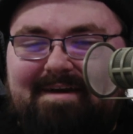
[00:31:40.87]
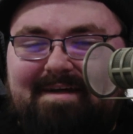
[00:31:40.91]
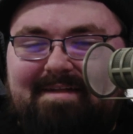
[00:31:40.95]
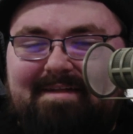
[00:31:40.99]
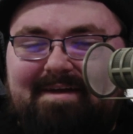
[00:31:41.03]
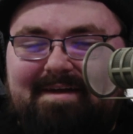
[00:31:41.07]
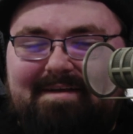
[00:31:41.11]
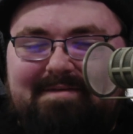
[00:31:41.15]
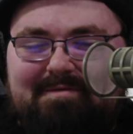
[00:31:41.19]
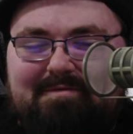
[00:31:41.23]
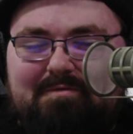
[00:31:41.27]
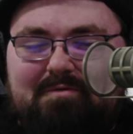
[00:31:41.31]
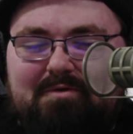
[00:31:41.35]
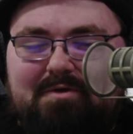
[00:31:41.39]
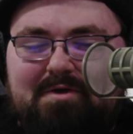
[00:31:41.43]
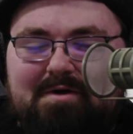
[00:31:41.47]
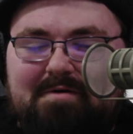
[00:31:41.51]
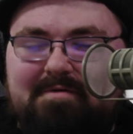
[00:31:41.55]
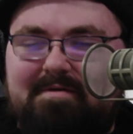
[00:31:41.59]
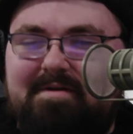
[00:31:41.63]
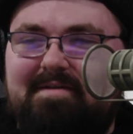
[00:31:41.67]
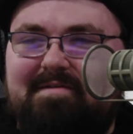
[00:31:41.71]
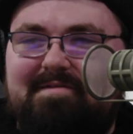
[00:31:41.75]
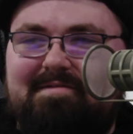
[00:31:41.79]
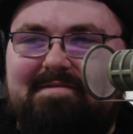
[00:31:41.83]
I like
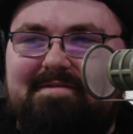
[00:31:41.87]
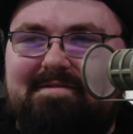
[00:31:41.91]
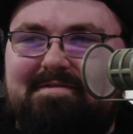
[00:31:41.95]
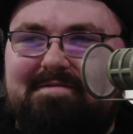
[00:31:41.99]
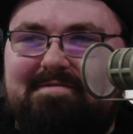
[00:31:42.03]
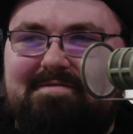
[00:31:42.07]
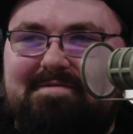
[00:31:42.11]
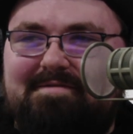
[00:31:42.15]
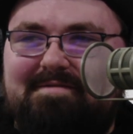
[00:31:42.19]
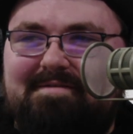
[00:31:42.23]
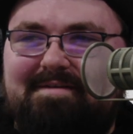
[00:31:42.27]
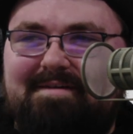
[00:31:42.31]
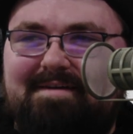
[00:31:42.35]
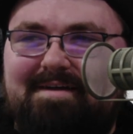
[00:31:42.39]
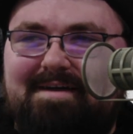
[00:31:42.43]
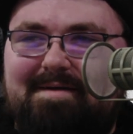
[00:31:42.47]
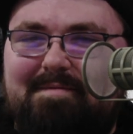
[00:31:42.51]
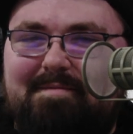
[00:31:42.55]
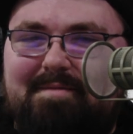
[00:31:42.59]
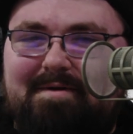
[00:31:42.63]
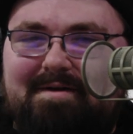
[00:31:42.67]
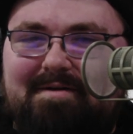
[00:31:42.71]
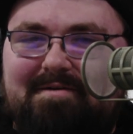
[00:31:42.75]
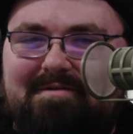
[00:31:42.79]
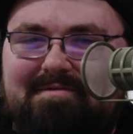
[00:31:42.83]
coding stuff,
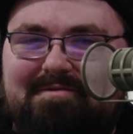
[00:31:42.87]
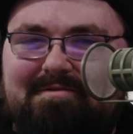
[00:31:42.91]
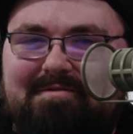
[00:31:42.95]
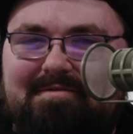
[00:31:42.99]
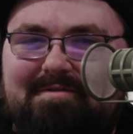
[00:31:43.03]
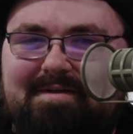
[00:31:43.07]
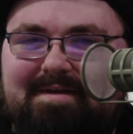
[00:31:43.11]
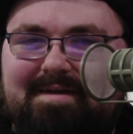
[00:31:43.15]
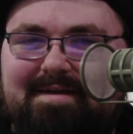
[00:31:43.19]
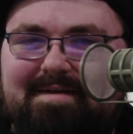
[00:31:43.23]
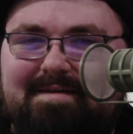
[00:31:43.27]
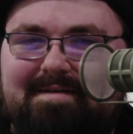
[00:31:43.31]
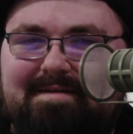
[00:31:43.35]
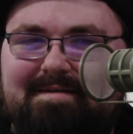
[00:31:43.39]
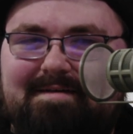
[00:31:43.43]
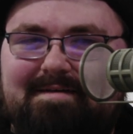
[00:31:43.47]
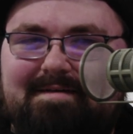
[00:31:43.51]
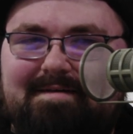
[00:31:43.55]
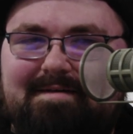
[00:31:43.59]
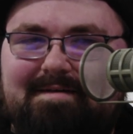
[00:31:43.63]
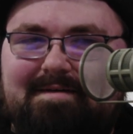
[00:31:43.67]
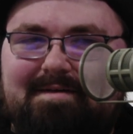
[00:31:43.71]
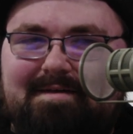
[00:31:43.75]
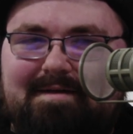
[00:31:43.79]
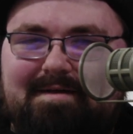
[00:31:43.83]
but I also like
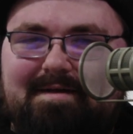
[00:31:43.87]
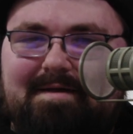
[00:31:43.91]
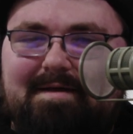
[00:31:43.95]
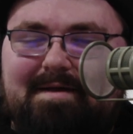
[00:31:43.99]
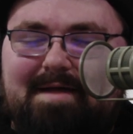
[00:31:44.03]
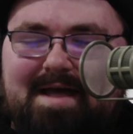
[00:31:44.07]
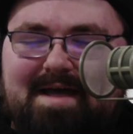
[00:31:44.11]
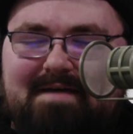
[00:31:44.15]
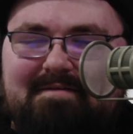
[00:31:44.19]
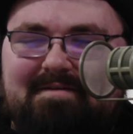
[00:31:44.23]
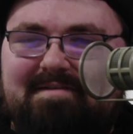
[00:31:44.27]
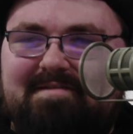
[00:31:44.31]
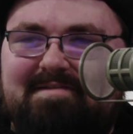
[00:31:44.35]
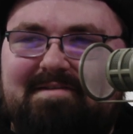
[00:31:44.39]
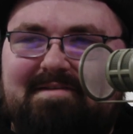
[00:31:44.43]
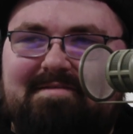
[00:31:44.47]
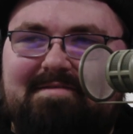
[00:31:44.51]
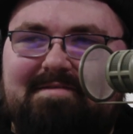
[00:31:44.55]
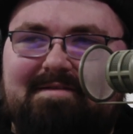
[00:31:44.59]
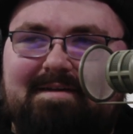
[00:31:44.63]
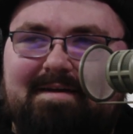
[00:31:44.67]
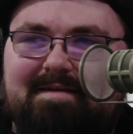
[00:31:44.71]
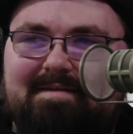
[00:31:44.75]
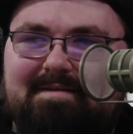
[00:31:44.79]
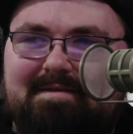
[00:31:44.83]
having a sense
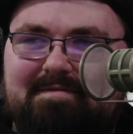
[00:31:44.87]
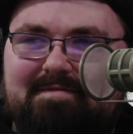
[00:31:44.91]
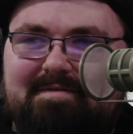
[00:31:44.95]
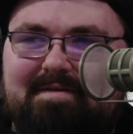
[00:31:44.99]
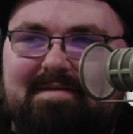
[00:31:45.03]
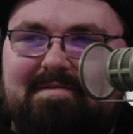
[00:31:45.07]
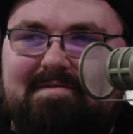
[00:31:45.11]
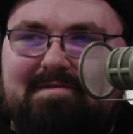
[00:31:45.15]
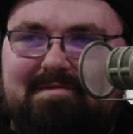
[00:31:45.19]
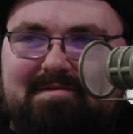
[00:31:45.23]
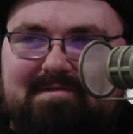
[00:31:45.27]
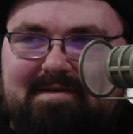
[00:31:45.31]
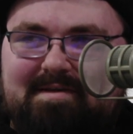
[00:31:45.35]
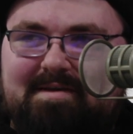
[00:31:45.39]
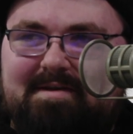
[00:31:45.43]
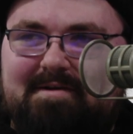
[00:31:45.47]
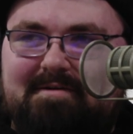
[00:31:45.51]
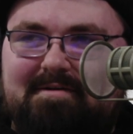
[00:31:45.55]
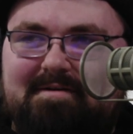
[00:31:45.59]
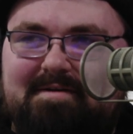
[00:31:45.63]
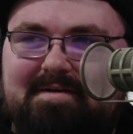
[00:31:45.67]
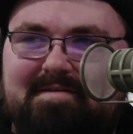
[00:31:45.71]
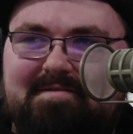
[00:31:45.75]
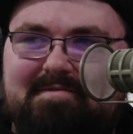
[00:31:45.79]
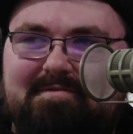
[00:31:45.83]
of like defense and
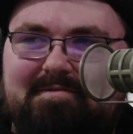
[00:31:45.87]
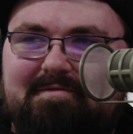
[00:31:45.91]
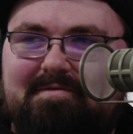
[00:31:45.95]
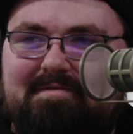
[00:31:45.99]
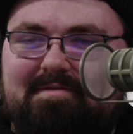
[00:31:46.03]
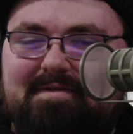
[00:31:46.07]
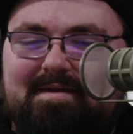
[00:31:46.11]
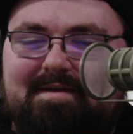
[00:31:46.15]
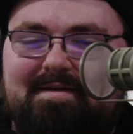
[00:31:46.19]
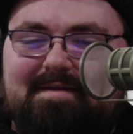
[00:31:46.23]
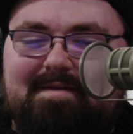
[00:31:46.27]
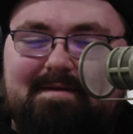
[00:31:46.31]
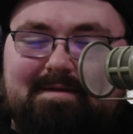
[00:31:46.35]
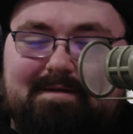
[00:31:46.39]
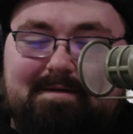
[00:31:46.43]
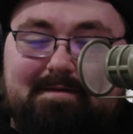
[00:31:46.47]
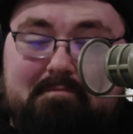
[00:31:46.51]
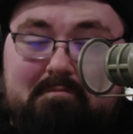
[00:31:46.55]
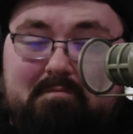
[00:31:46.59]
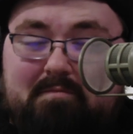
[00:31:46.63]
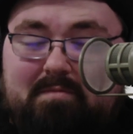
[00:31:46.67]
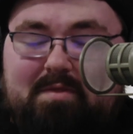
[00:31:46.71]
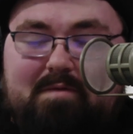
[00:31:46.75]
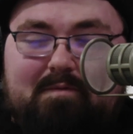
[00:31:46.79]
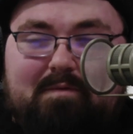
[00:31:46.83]
security. So it's like,
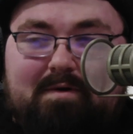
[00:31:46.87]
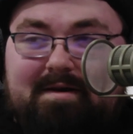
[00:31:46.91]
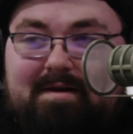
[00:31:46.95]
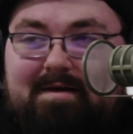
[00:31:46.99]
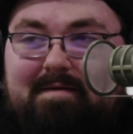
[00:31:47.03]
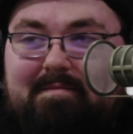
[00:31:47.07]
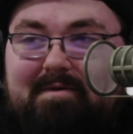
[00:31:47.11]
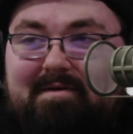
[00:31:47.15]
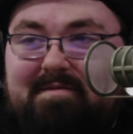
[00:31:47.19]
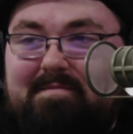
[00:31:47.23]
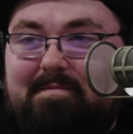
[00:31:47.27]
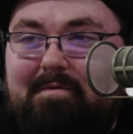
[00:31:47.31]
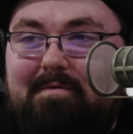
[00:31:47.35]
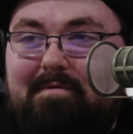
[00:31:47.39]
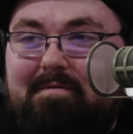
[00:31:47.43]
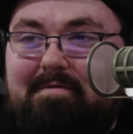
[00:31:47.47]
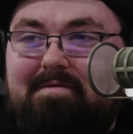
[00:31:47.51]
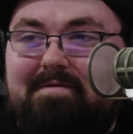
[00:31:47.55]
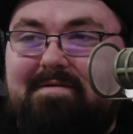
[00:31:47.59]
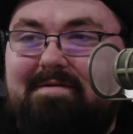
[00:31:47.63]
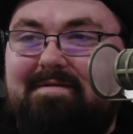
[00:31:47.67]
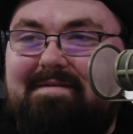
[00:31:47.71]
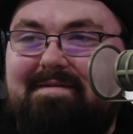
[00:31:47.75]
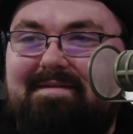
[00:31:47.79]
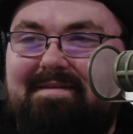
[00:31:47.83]
then why not mix
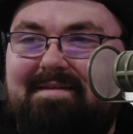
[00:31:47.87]
both?